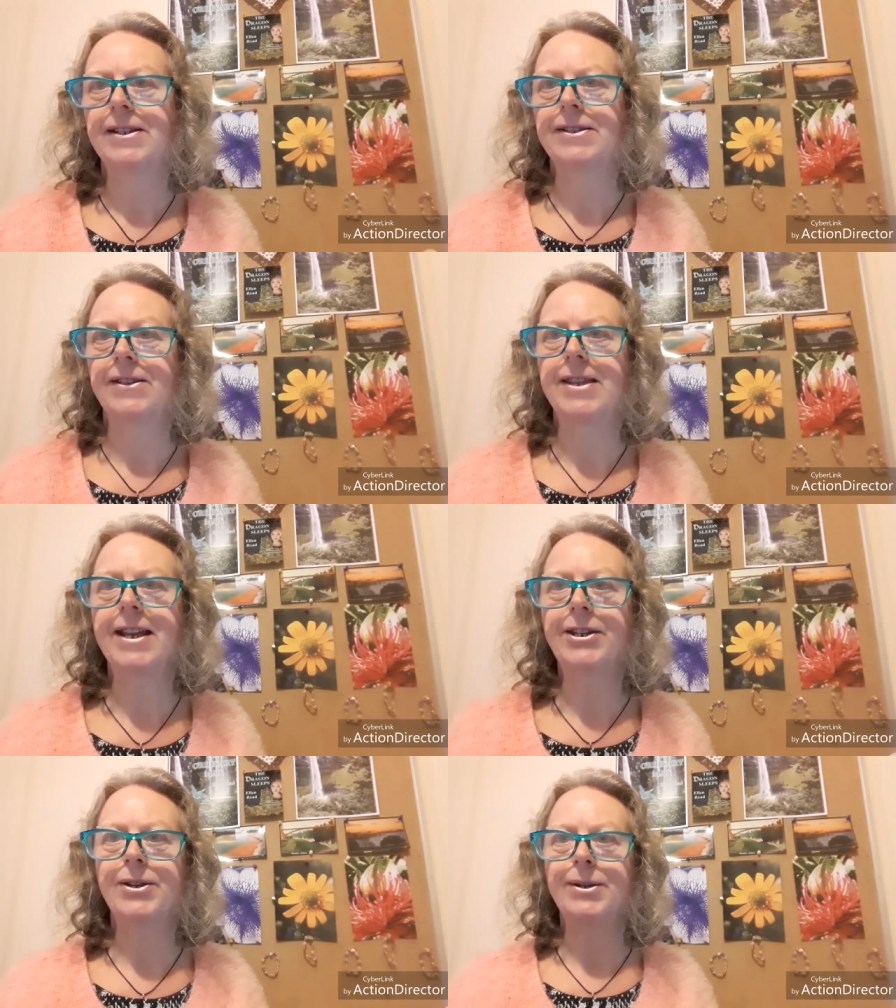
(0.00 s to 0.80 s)
So
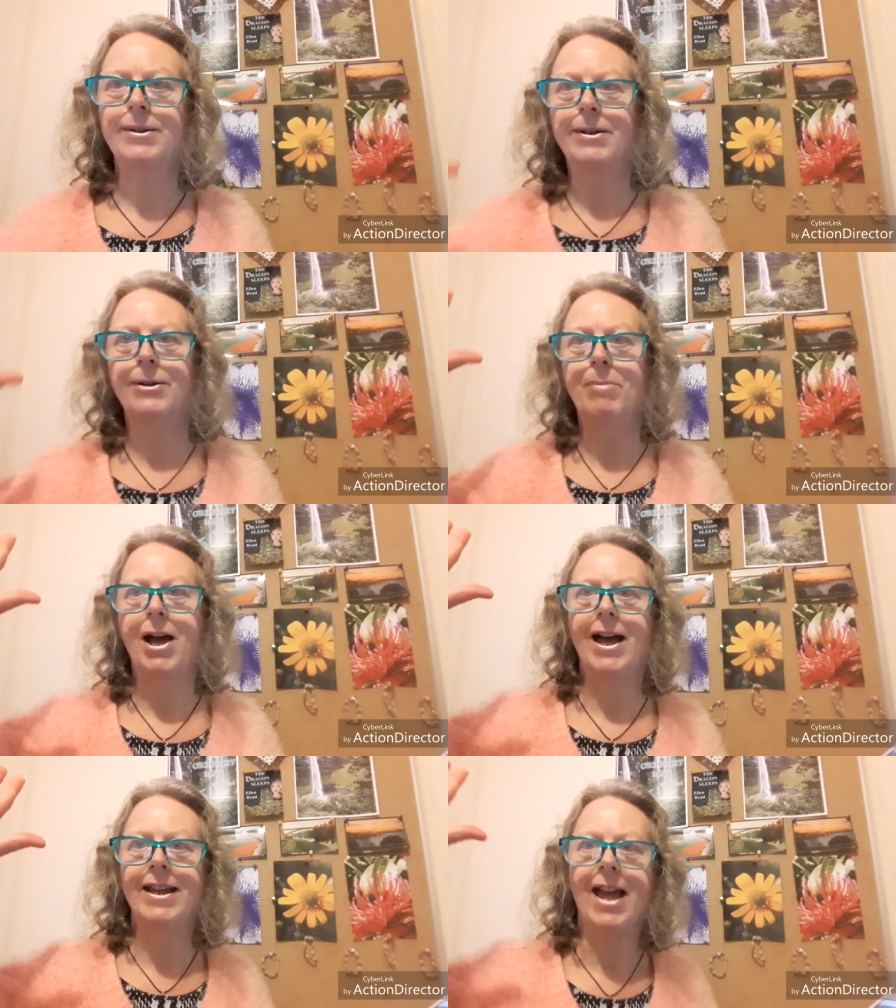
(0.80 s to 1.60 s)
thank you.
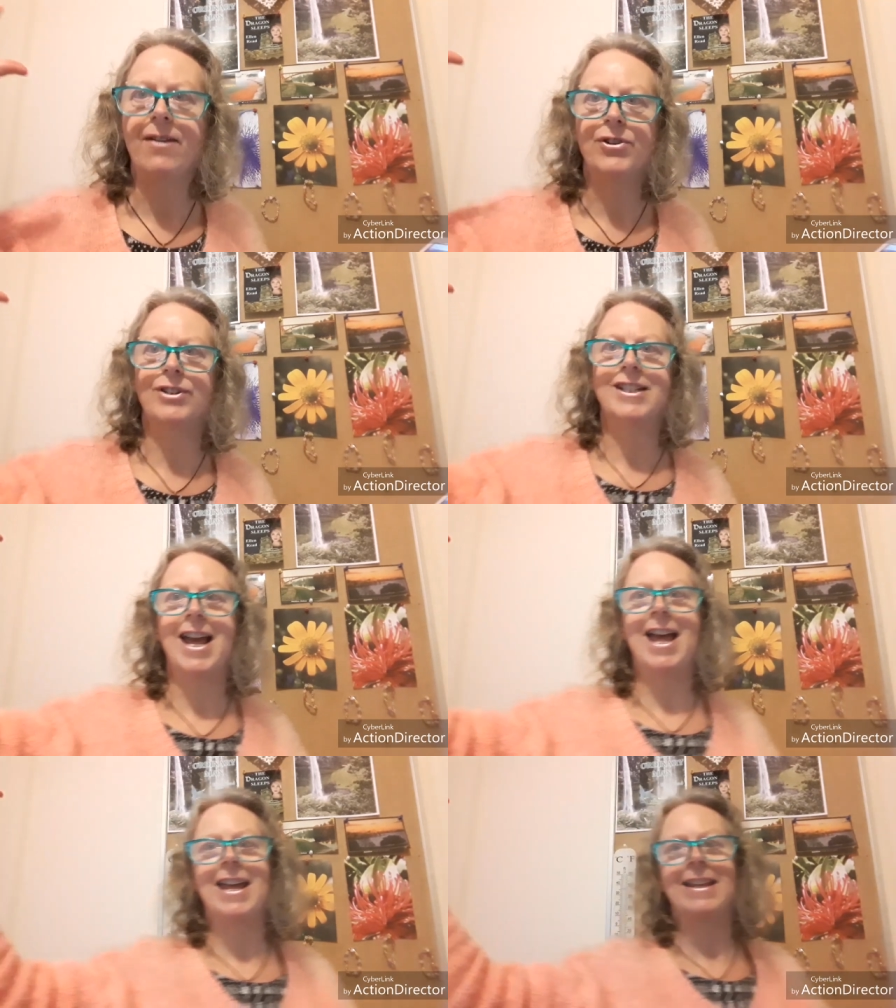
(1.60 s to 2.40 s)
Goodbye. Have a good
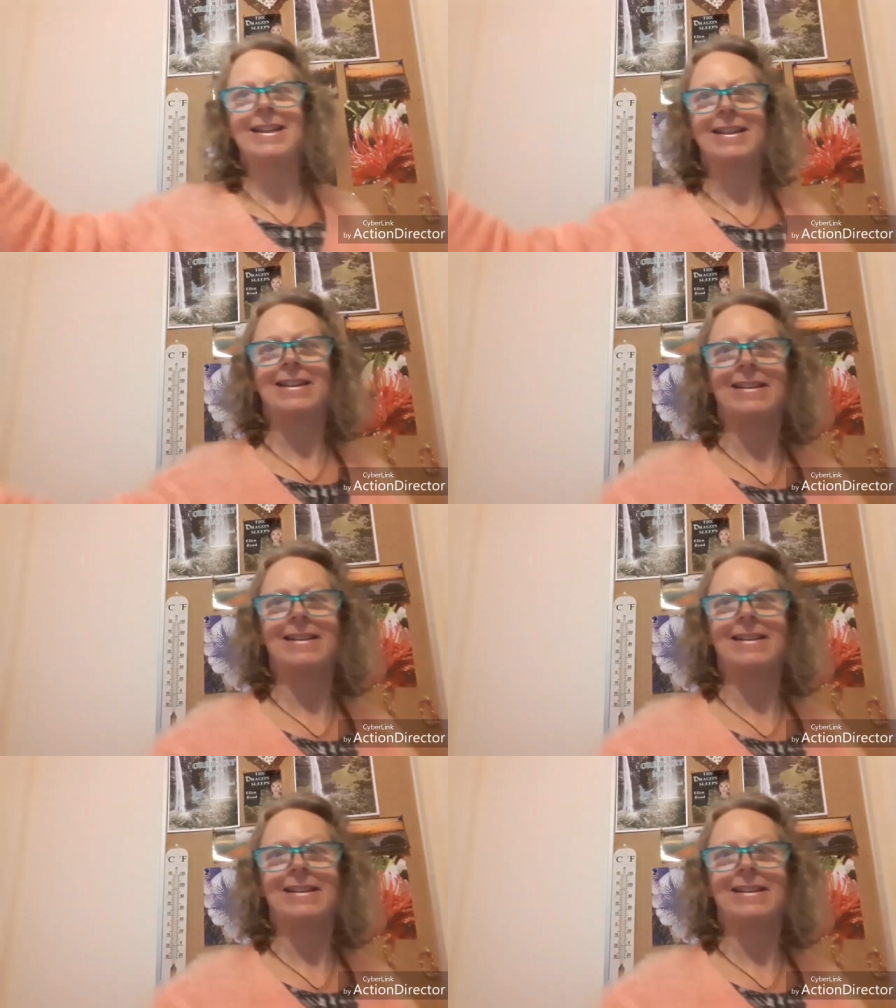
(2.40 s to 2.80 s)
day.